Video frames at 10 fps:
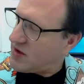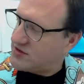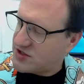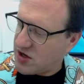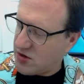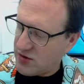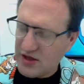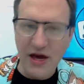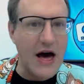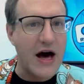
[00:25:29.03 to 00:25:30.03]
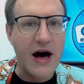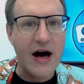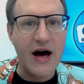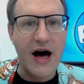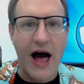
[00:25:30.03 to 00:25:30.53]
so yeah,
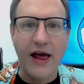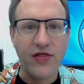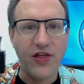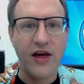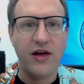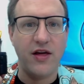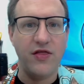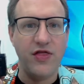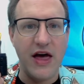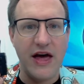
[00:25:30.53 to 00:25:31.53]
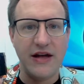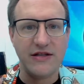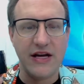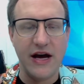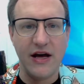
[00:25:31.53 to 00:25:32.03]
uh, I think
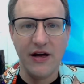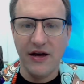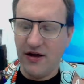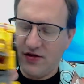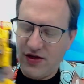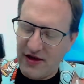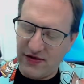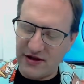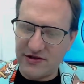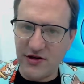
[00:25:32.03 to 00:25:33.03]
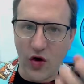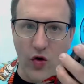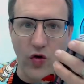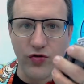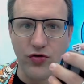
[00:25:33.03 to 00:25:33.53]
that, uh, that this is a
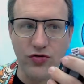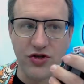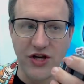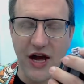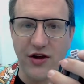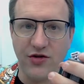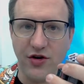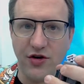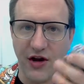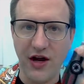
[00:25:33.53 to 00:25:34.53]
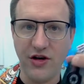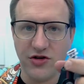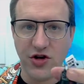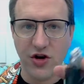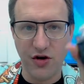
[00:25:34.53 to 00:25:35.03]
whole new standard in
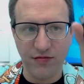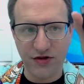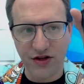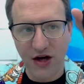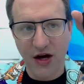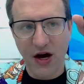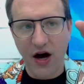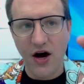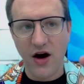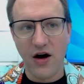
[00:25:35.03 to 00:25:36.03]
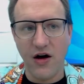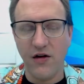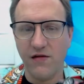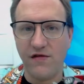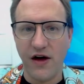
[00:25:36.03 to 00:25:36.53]
terms
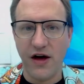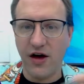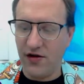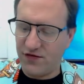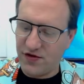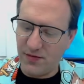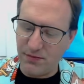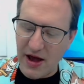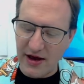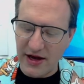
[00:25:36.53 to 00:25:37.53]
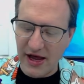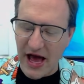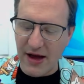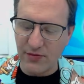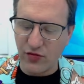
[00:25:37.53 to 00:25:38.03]
of, uh, of combining.
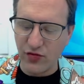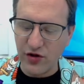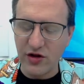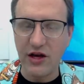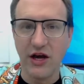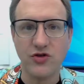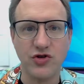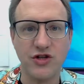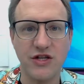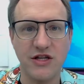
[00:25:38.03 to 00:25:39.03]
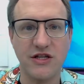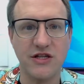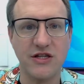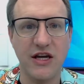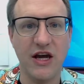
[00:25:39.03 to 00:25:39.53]
I'm really interested to
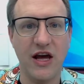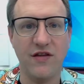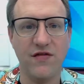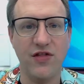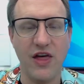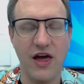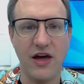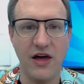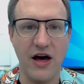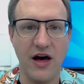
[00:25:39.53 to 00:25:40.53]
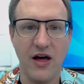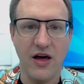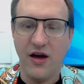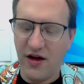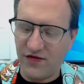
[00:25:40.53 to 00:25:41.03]
see if they, uh,
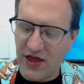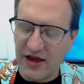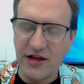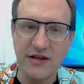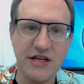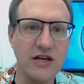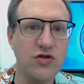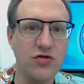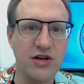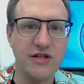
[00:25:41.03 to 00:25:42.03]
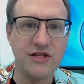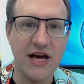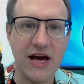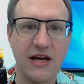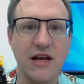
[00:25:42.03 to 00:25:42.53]
if they continue this
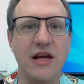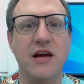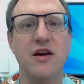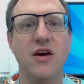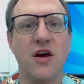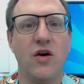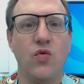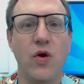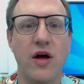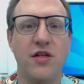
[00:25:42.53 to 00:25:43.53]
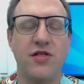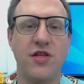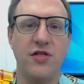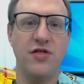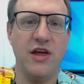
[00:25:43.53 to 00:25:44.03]
technique with
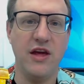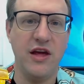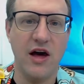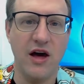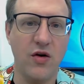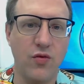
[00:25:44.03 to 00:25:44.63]
the, uh,